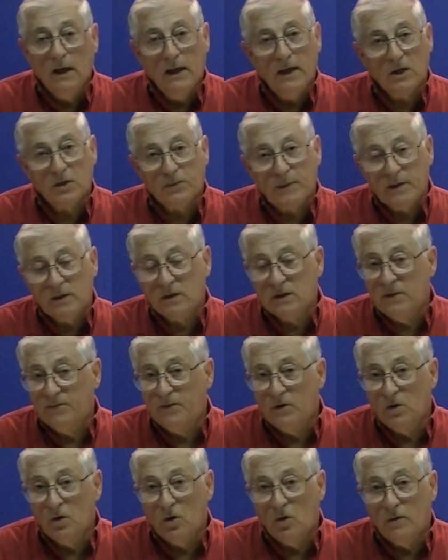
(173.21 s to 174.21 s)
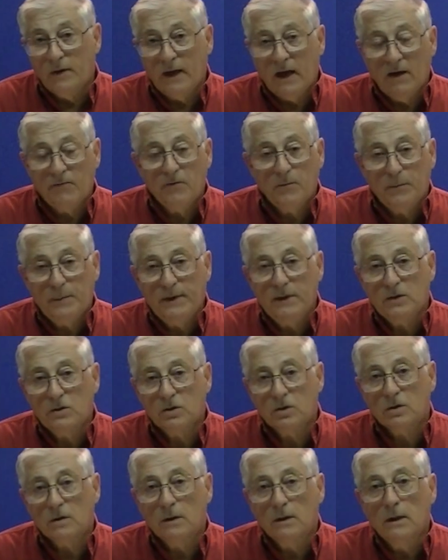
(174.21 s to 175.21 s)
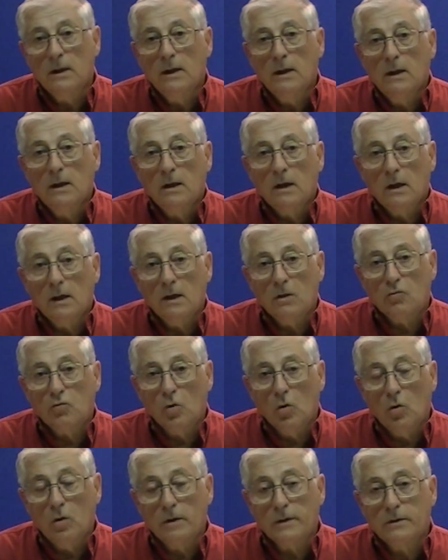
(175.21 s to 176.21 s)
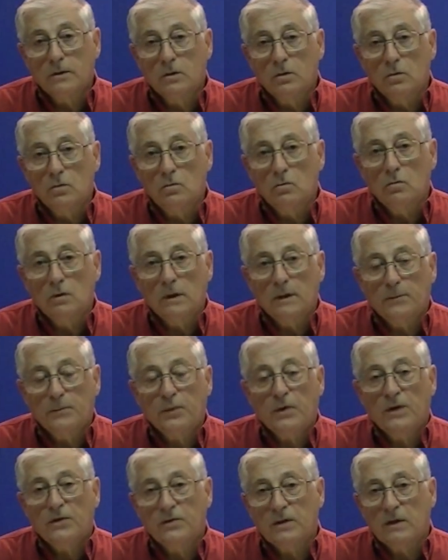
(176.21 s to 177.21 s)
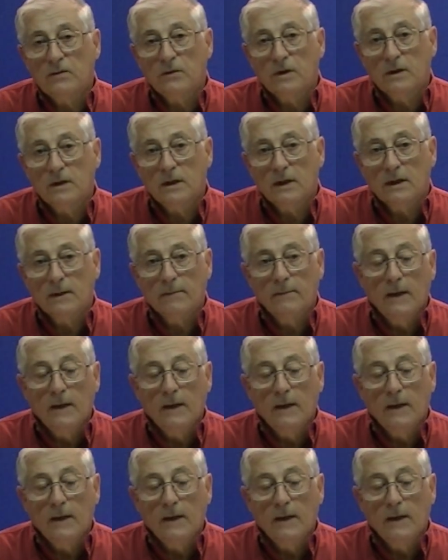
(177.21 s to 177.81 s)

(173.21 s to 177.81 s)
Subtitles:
especially if you don't have a pinch roller to press everything.